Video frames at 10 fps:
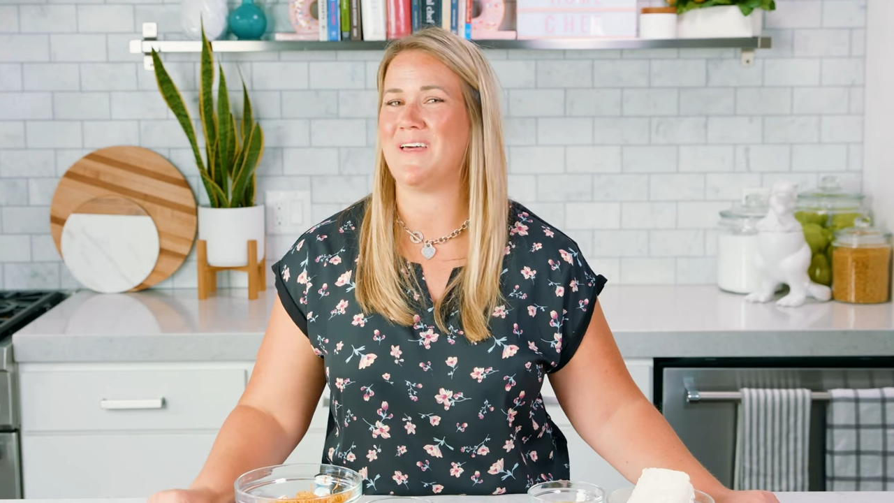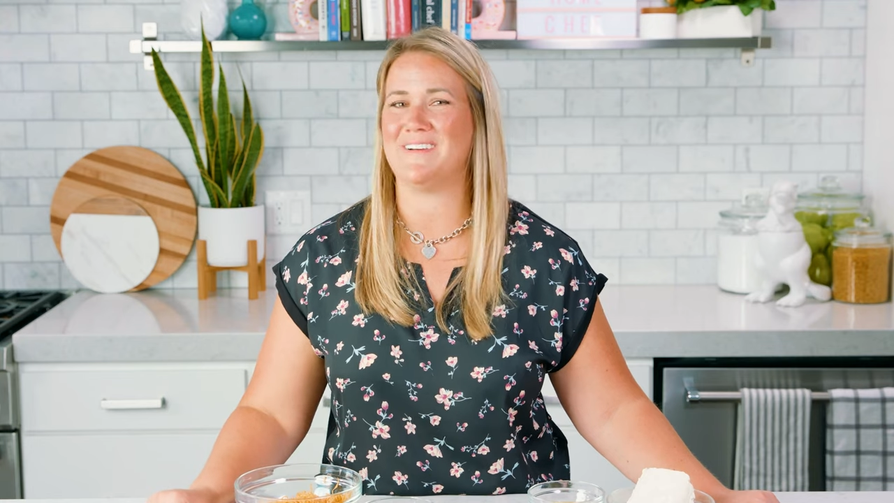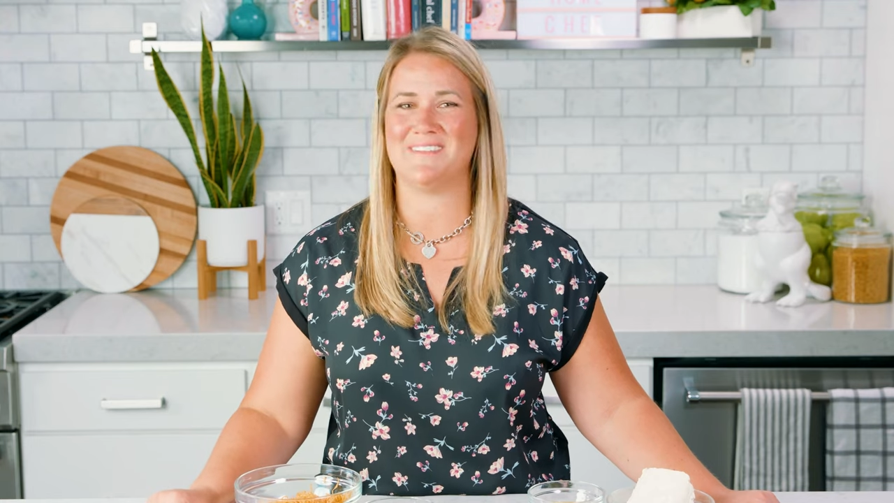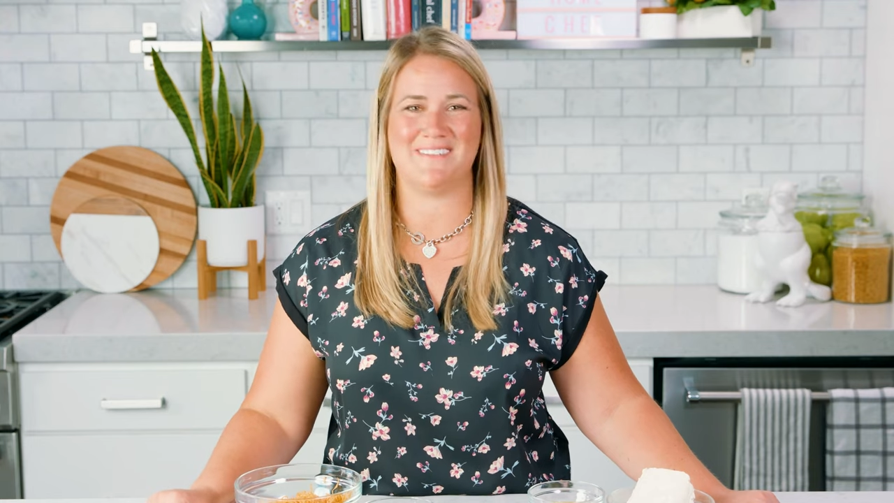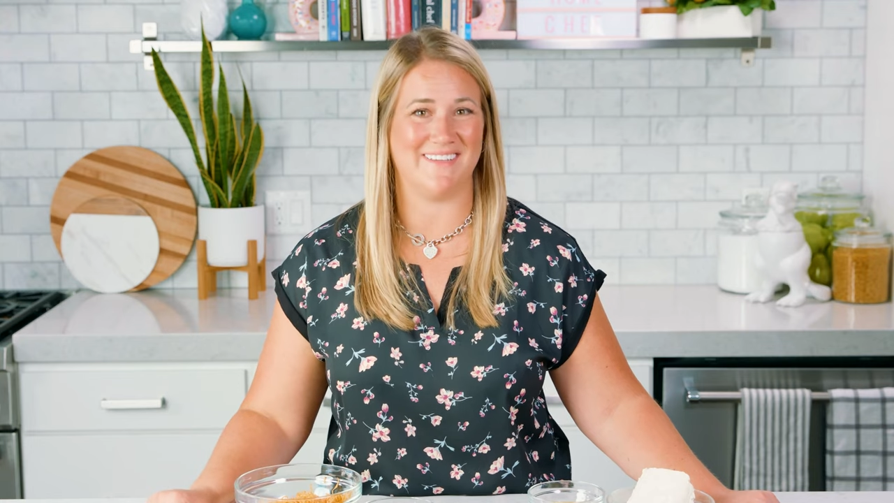
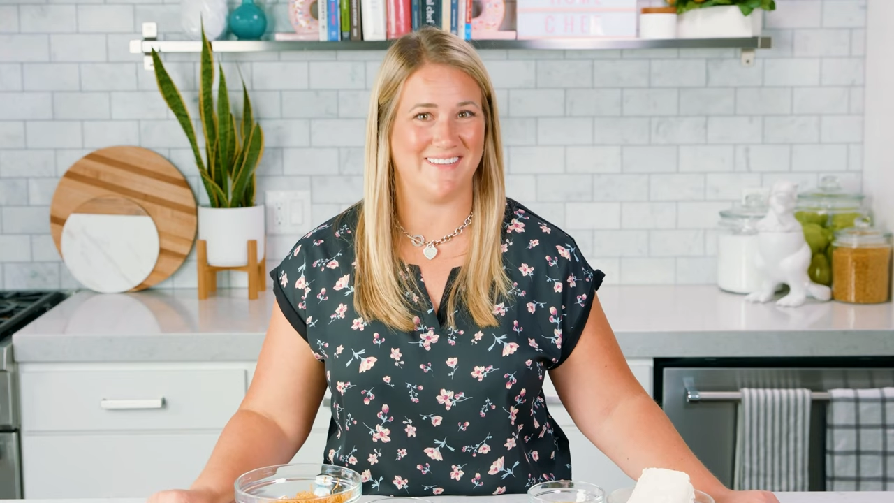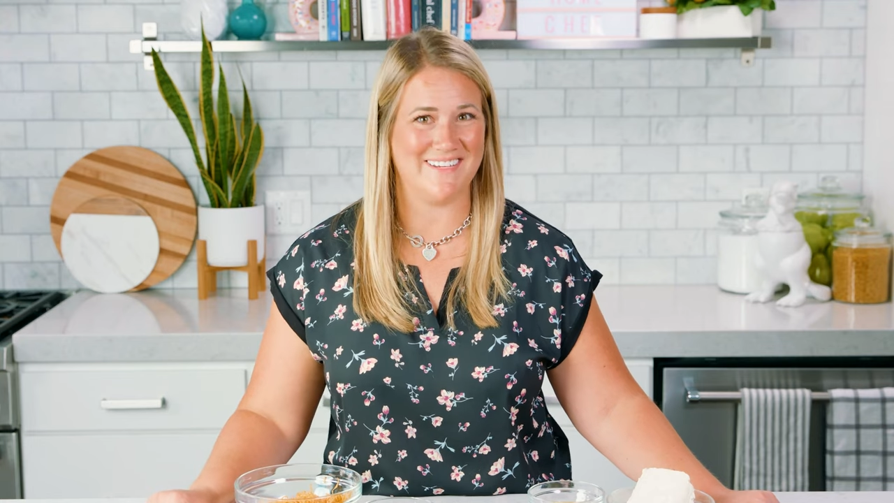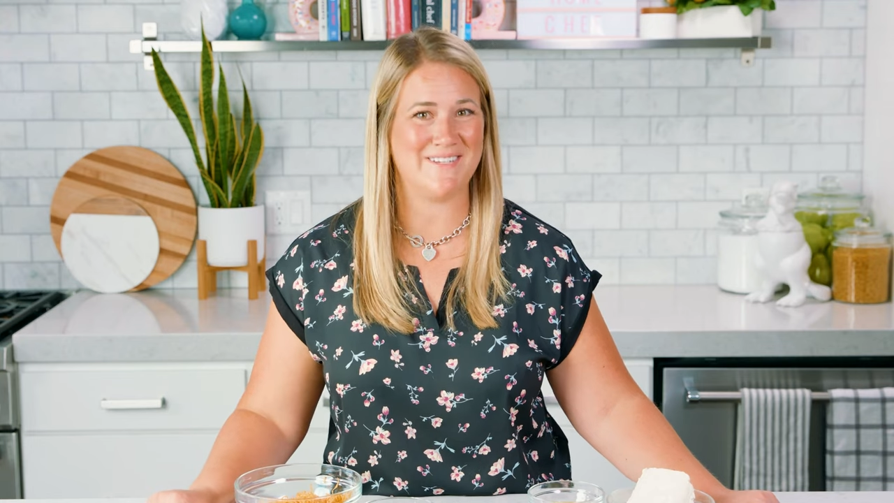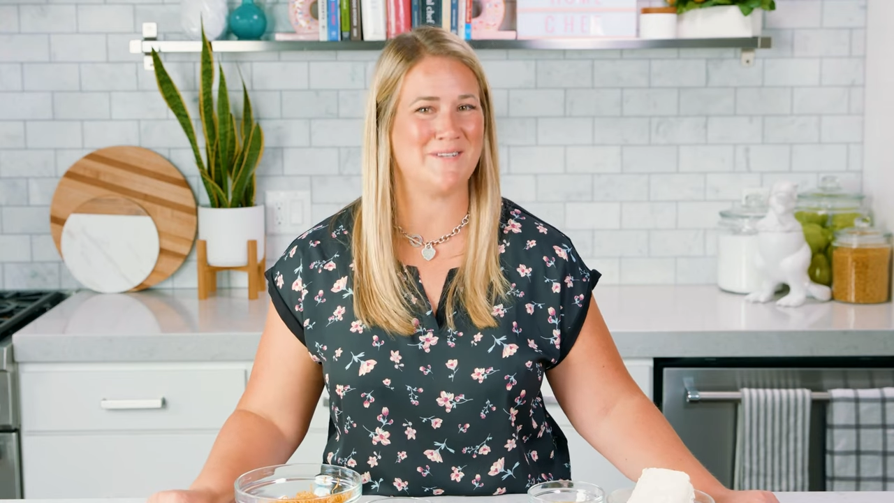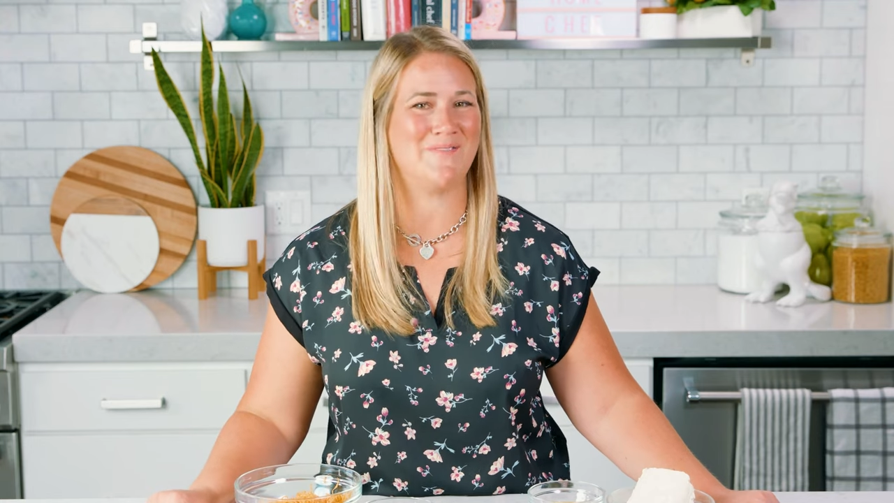other
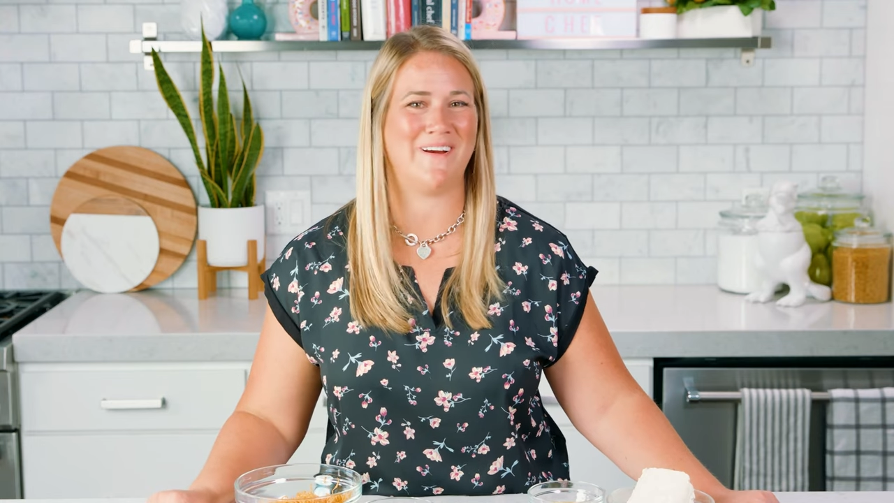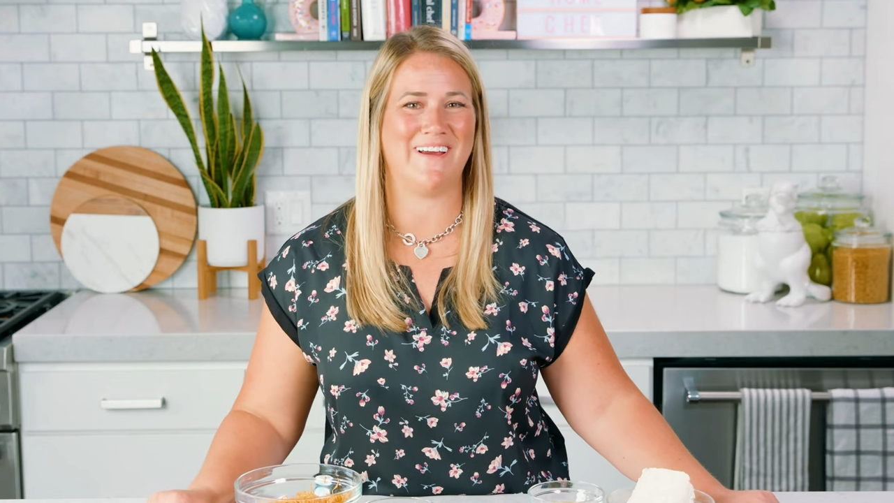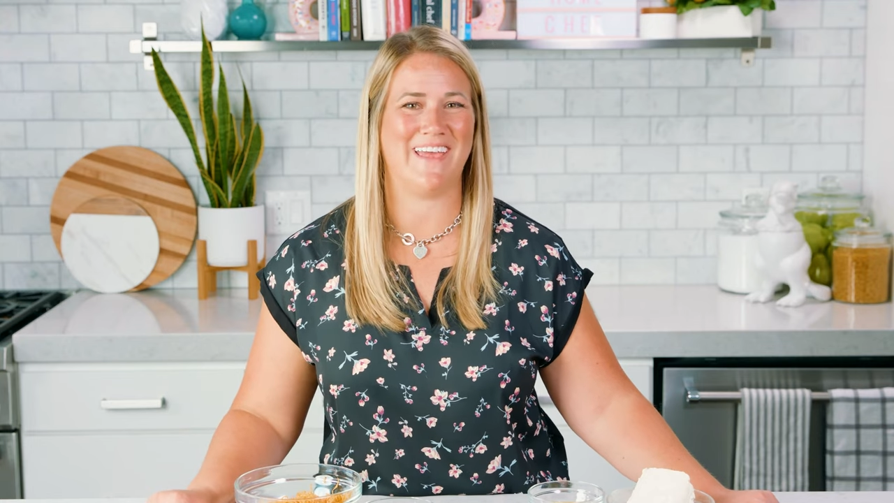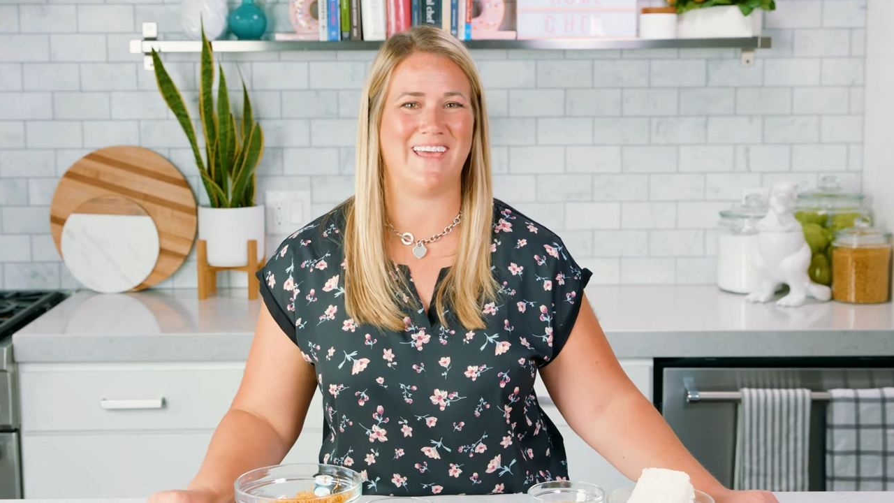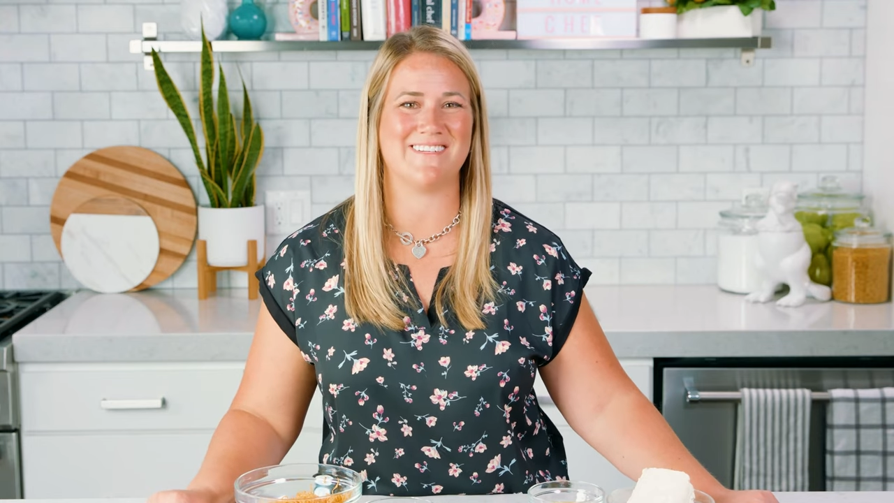delicious
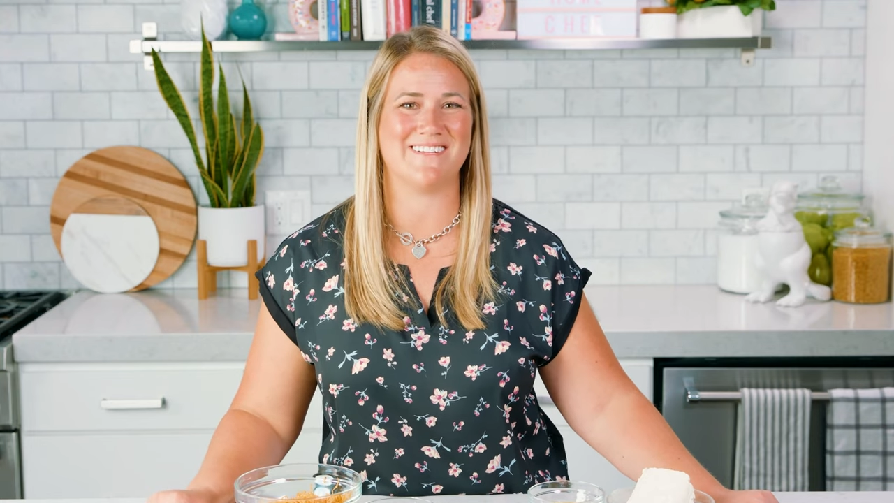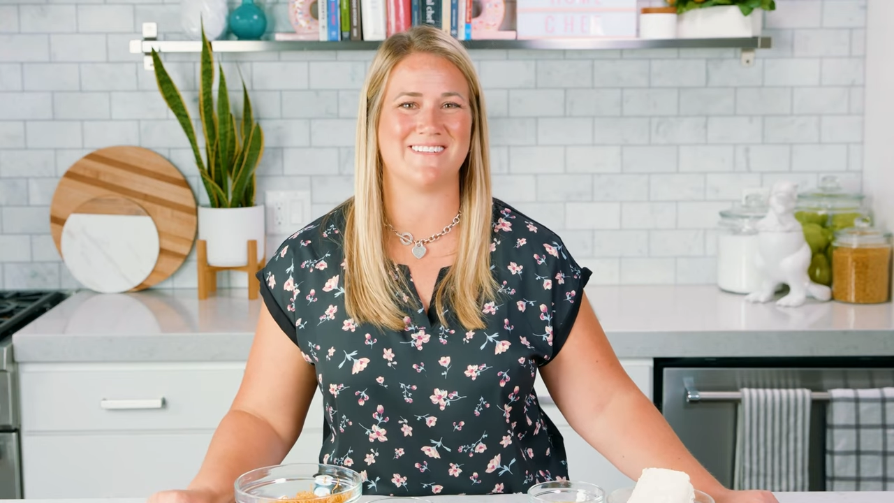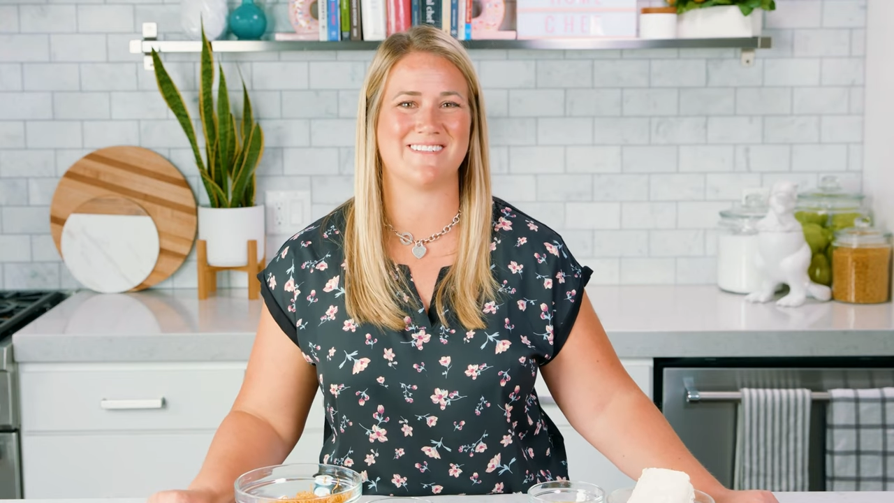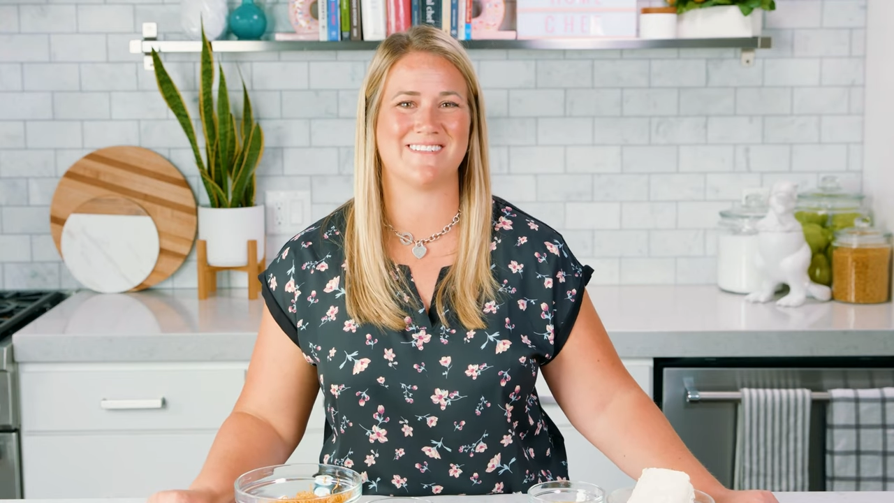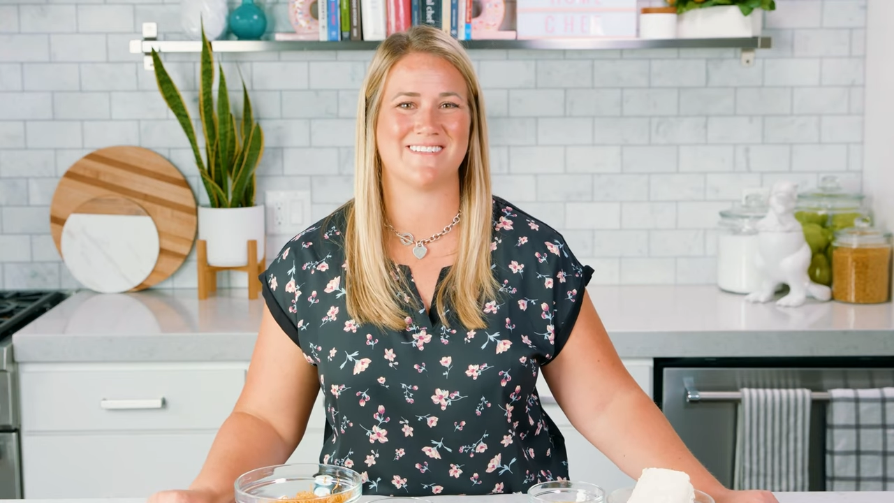
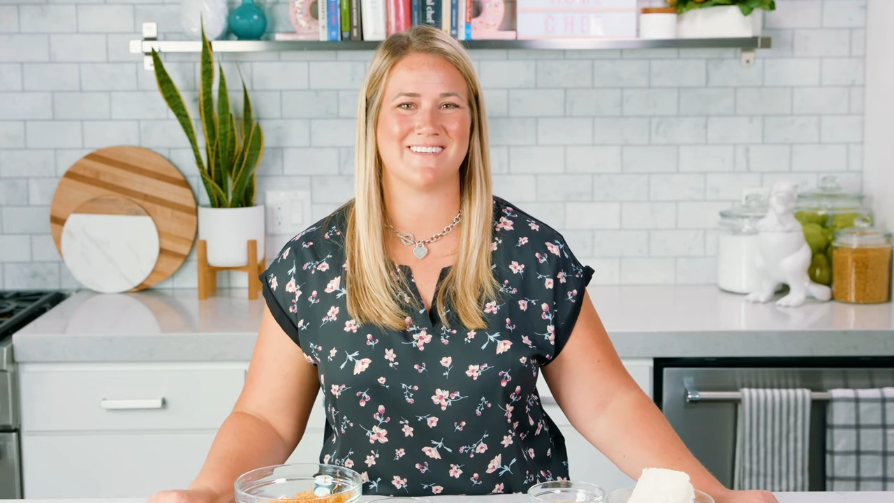variations.